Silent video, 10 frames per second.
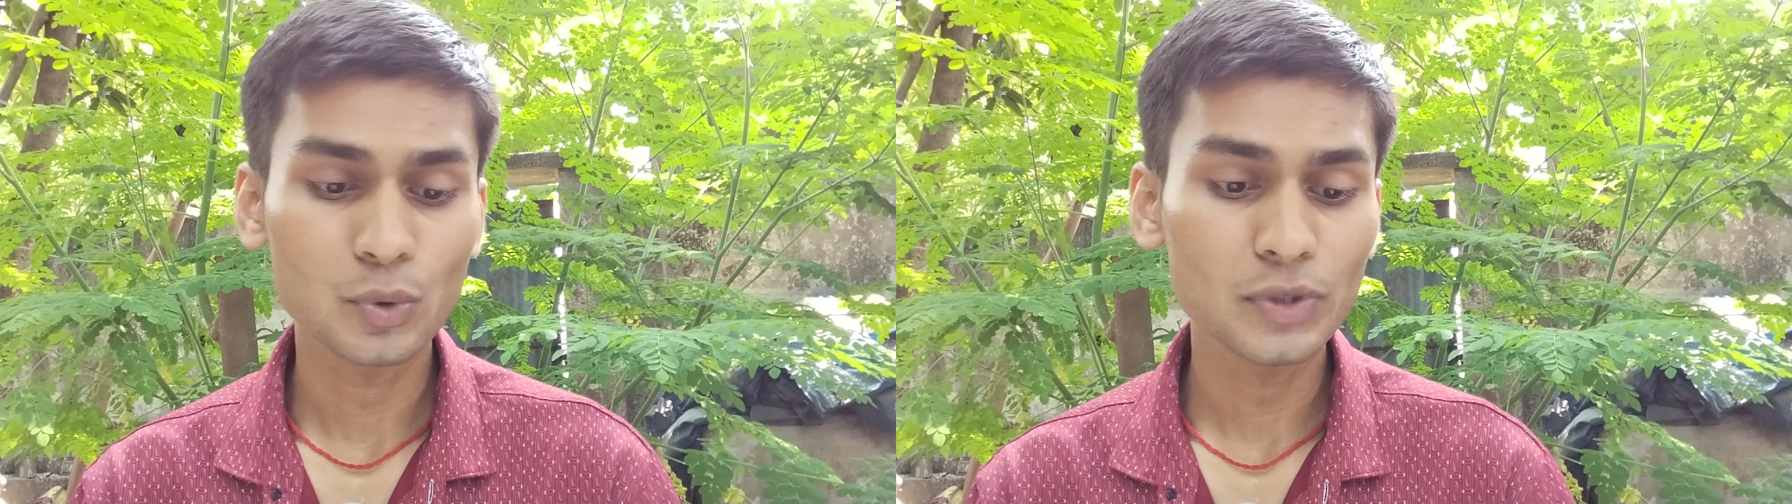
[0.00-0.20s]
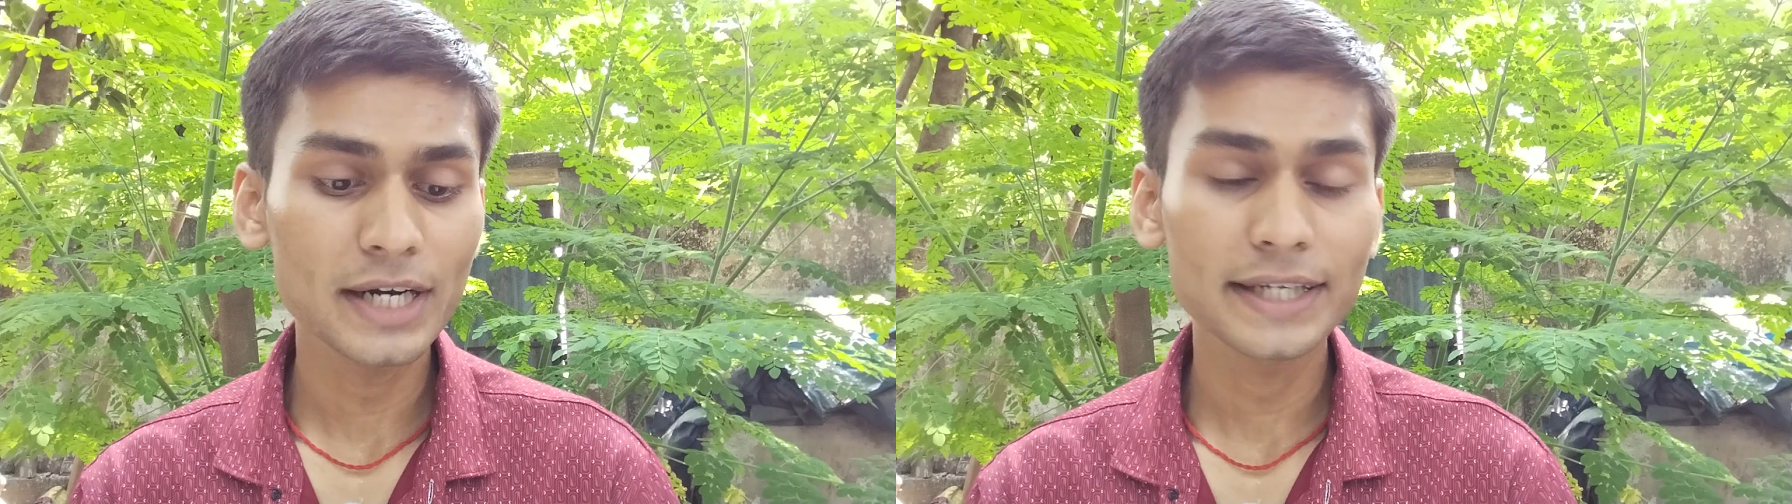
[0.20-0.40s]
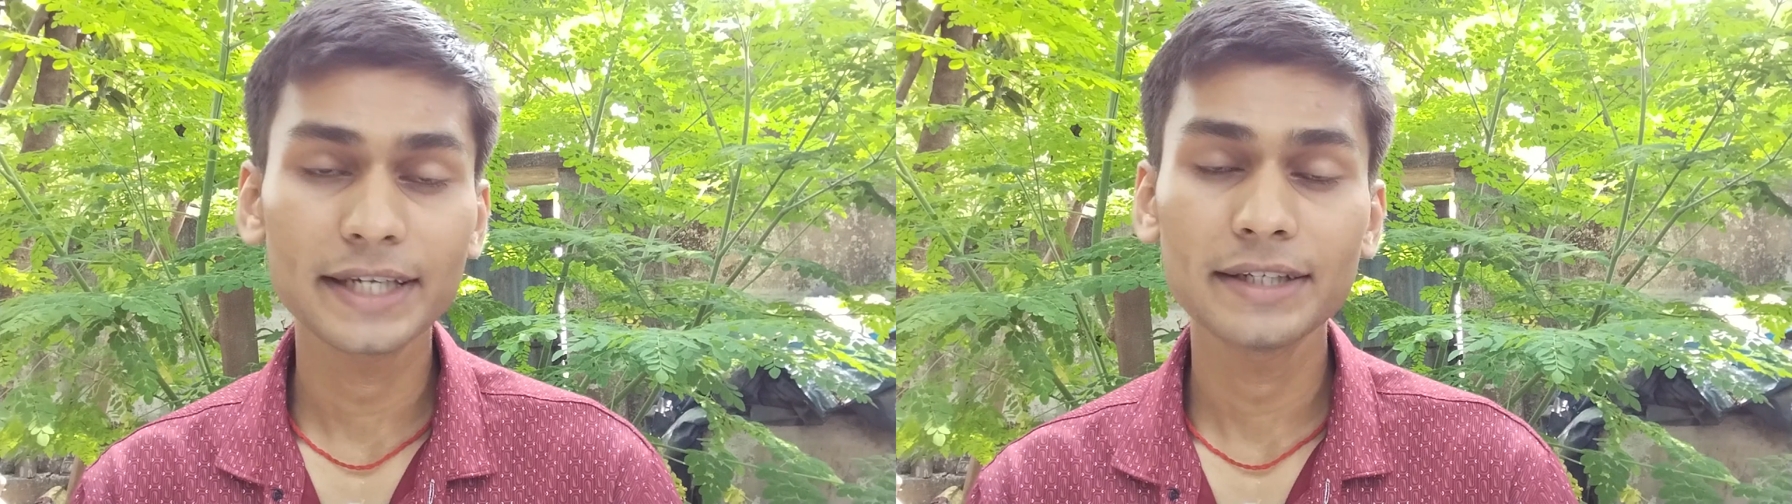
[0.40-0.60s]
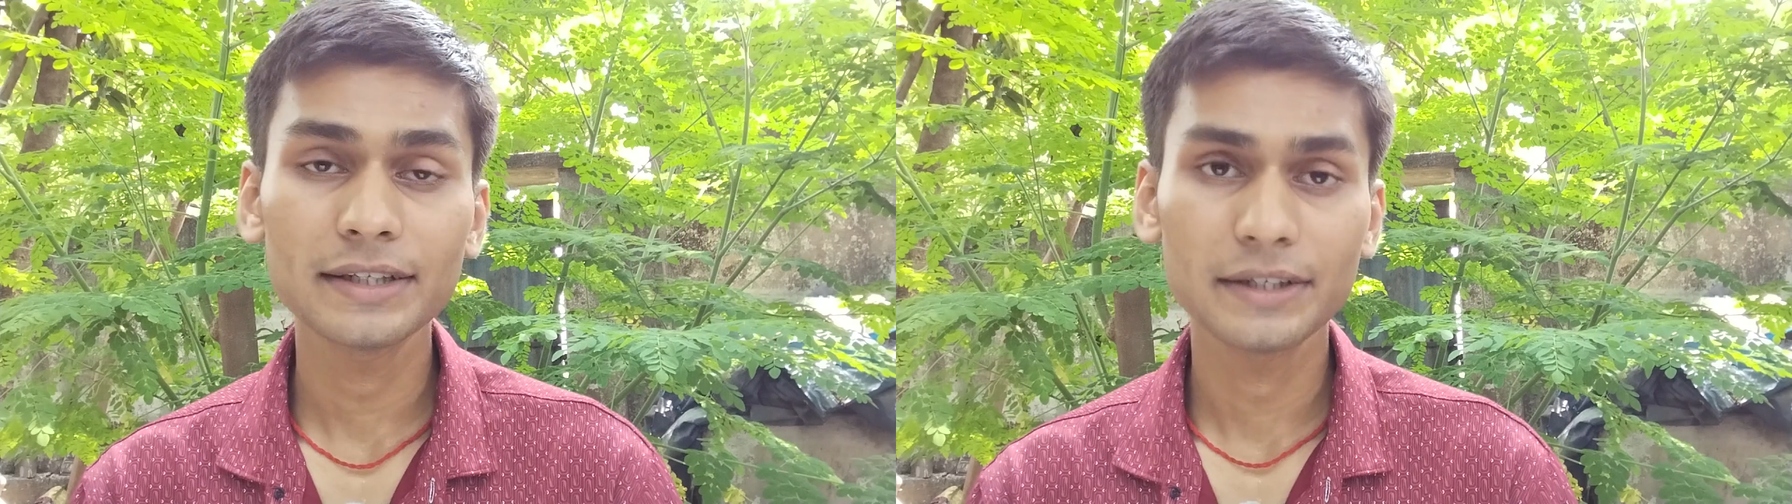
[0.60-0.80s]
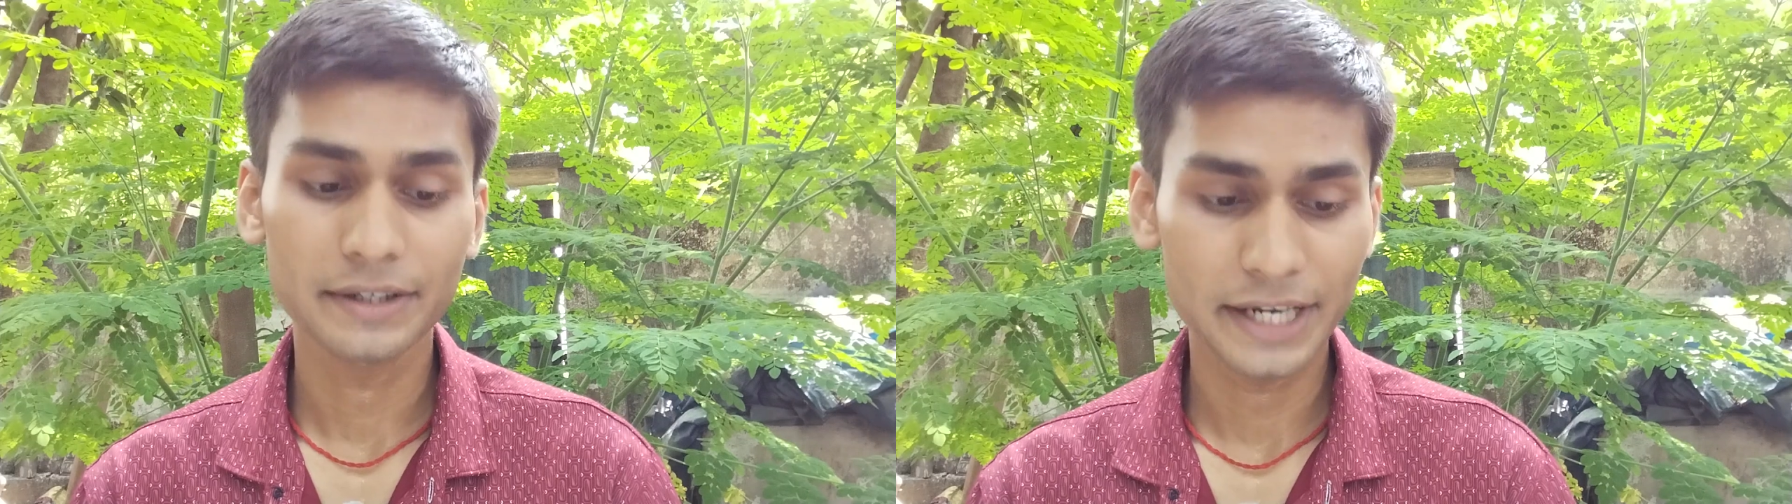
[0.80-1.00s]
rooted
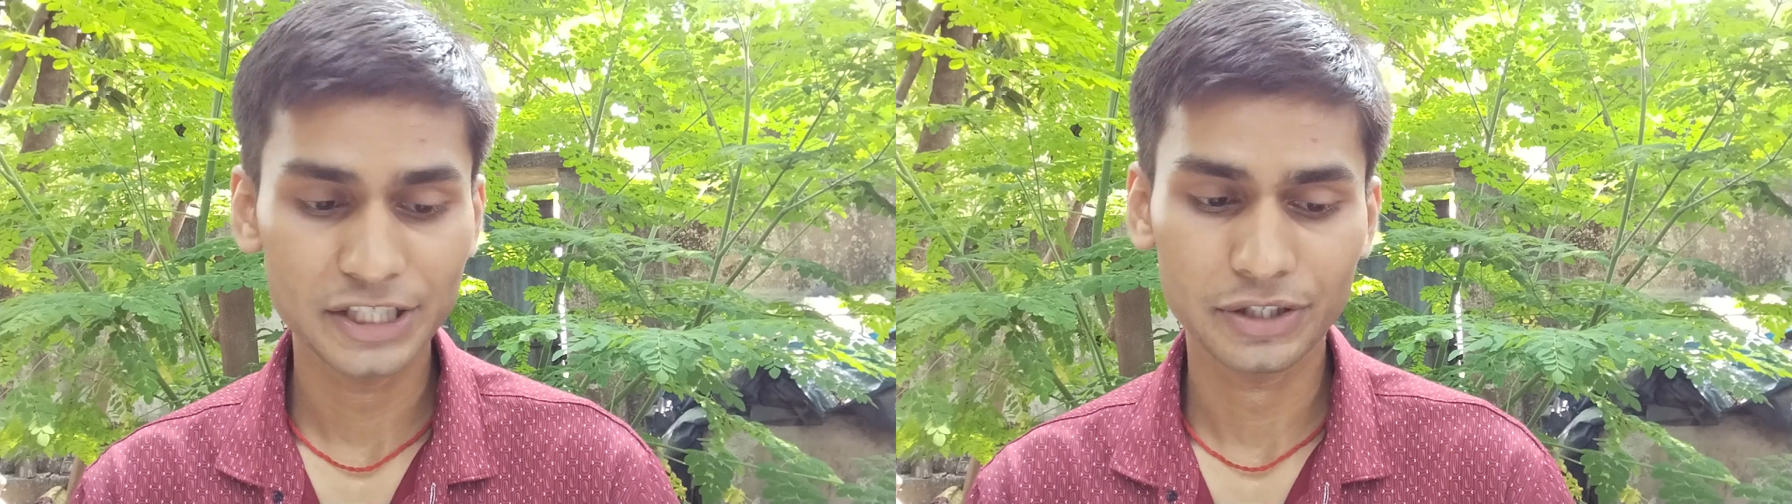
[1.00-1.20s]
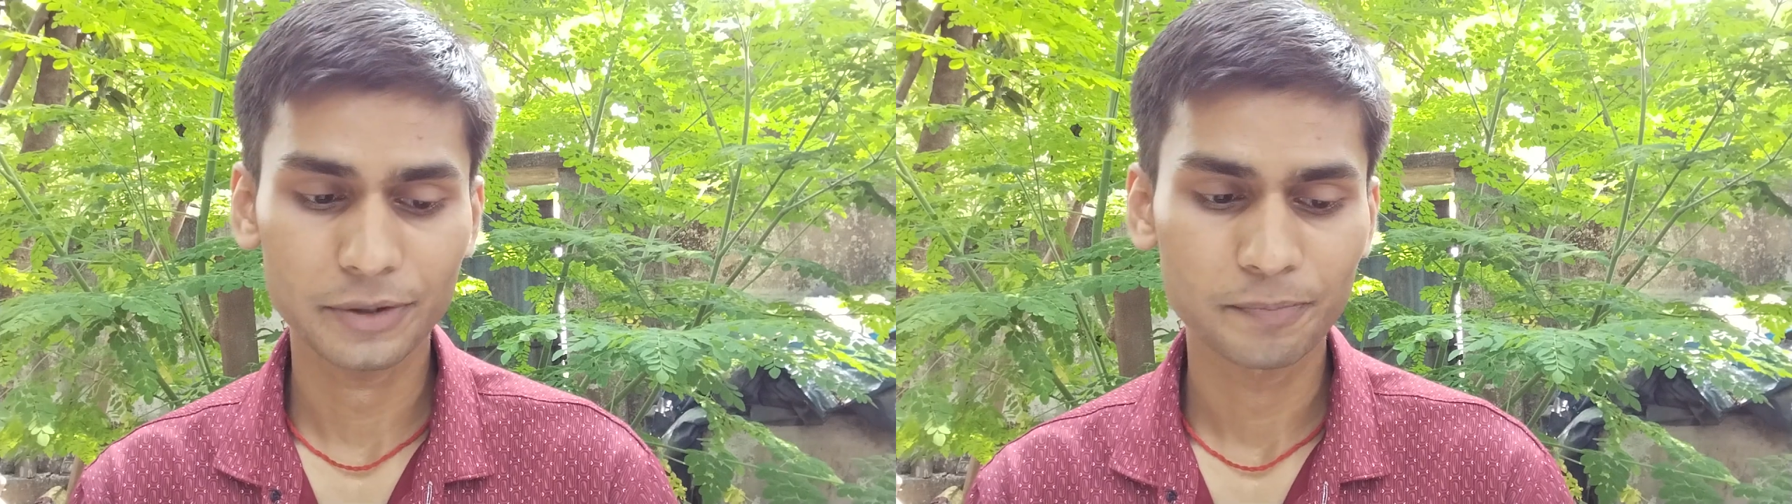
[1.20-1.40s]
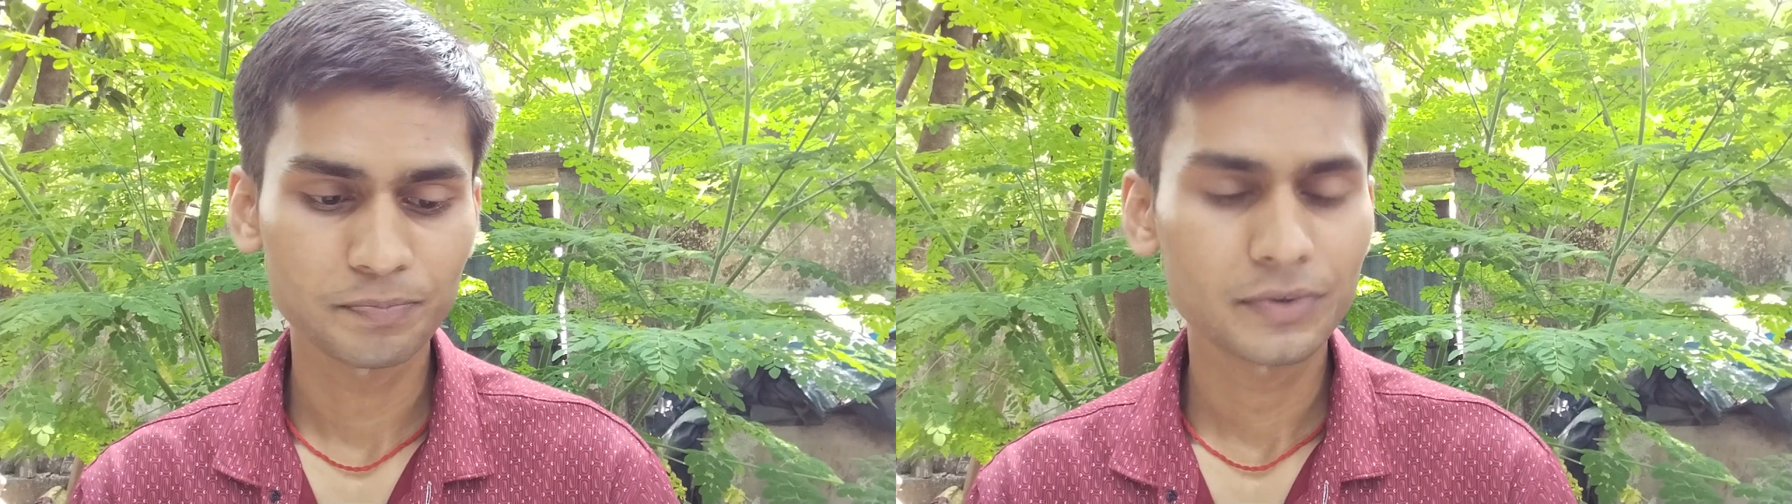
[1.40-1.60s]
in nature.